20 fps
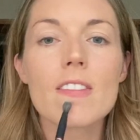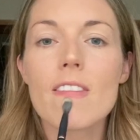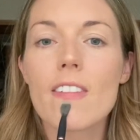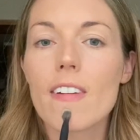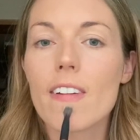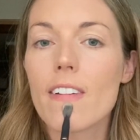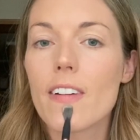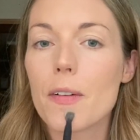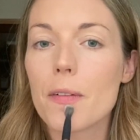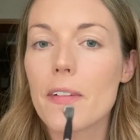
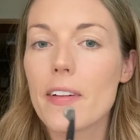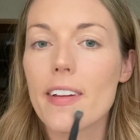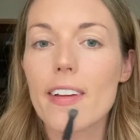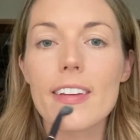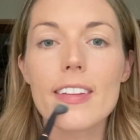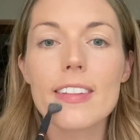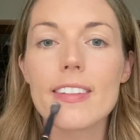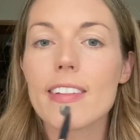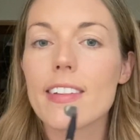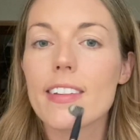And I'm gonna
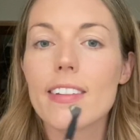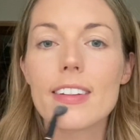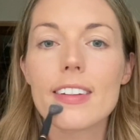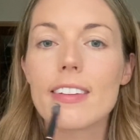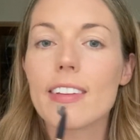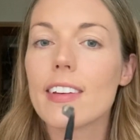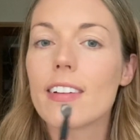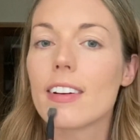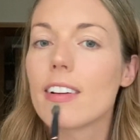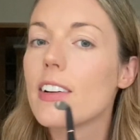
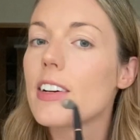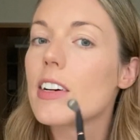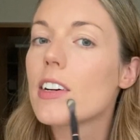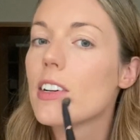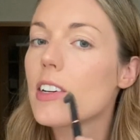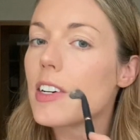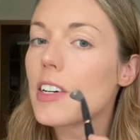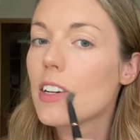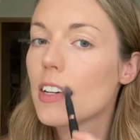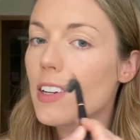conceal
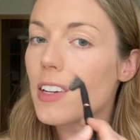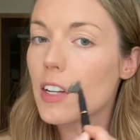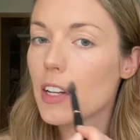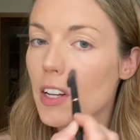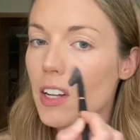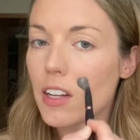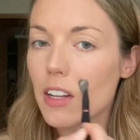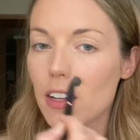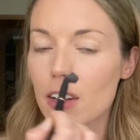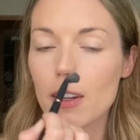
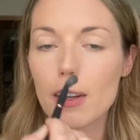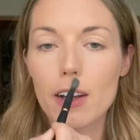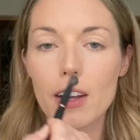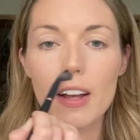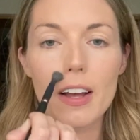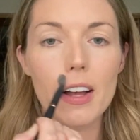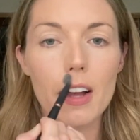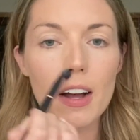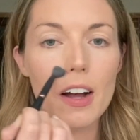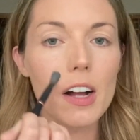
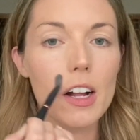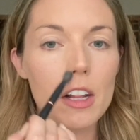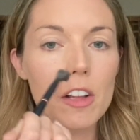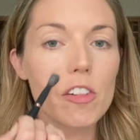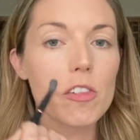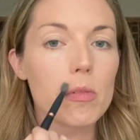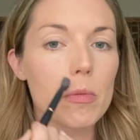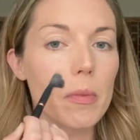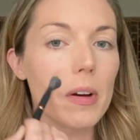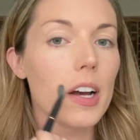all
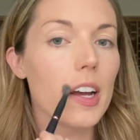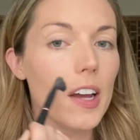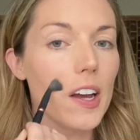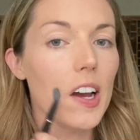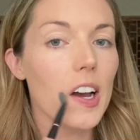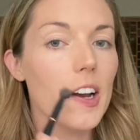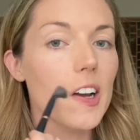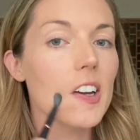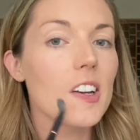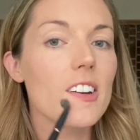of my
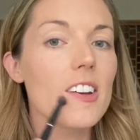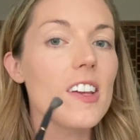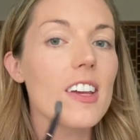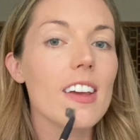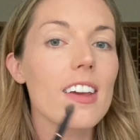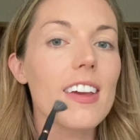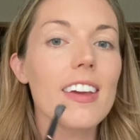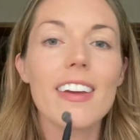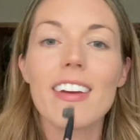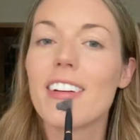
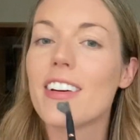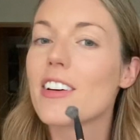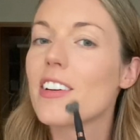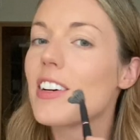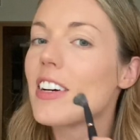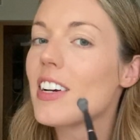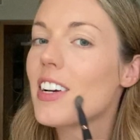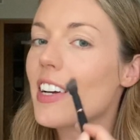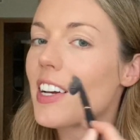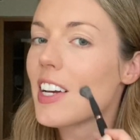acne.
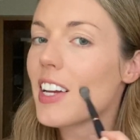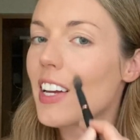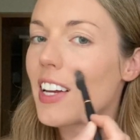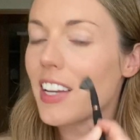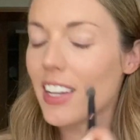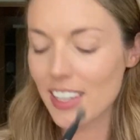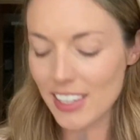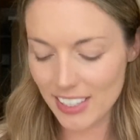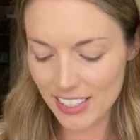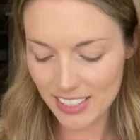
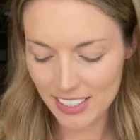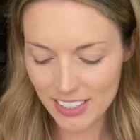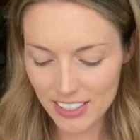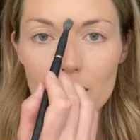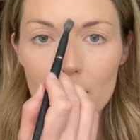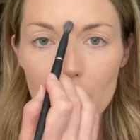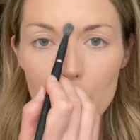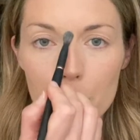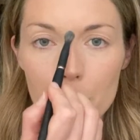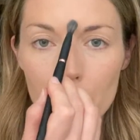
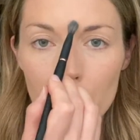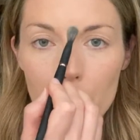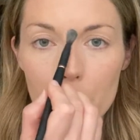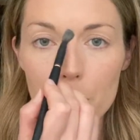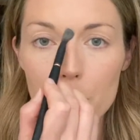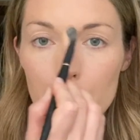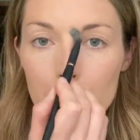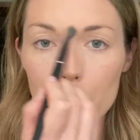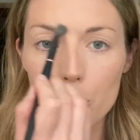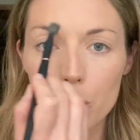I'm going to
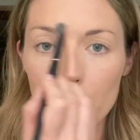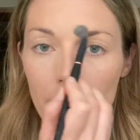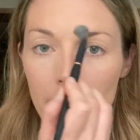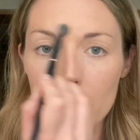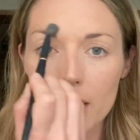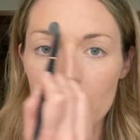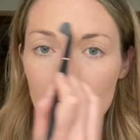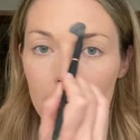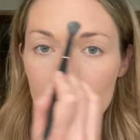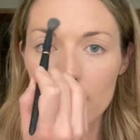
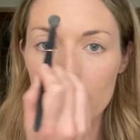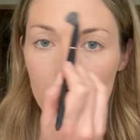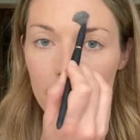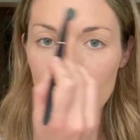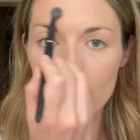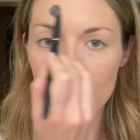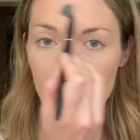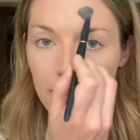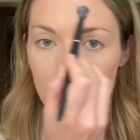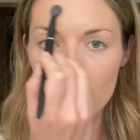brighten
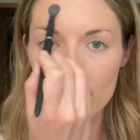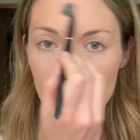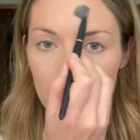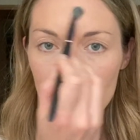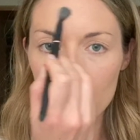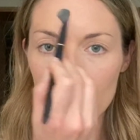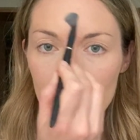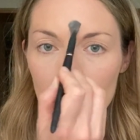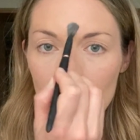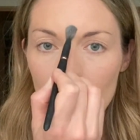
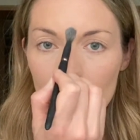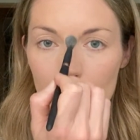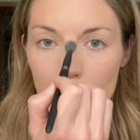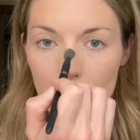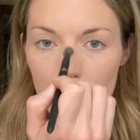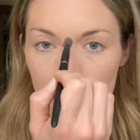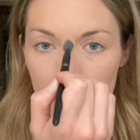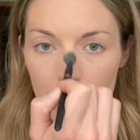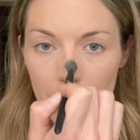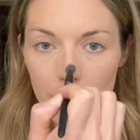on my
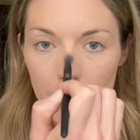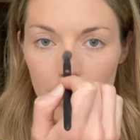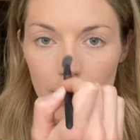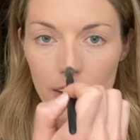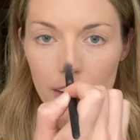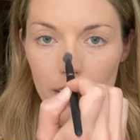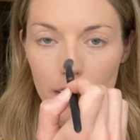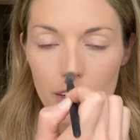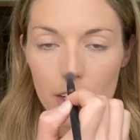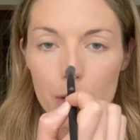
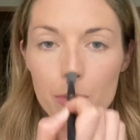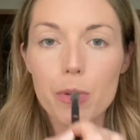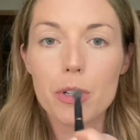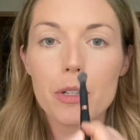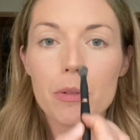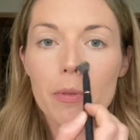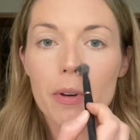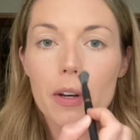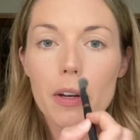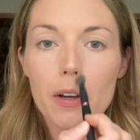forehead and the bridge of
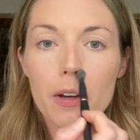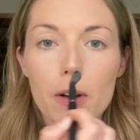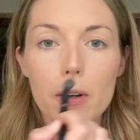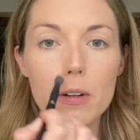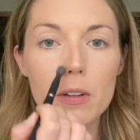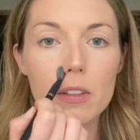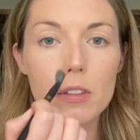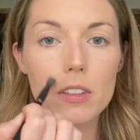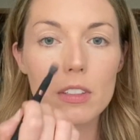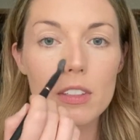my
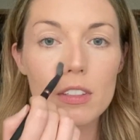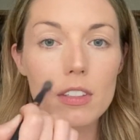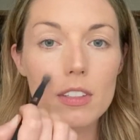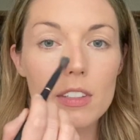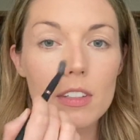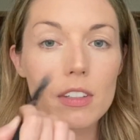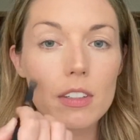nose.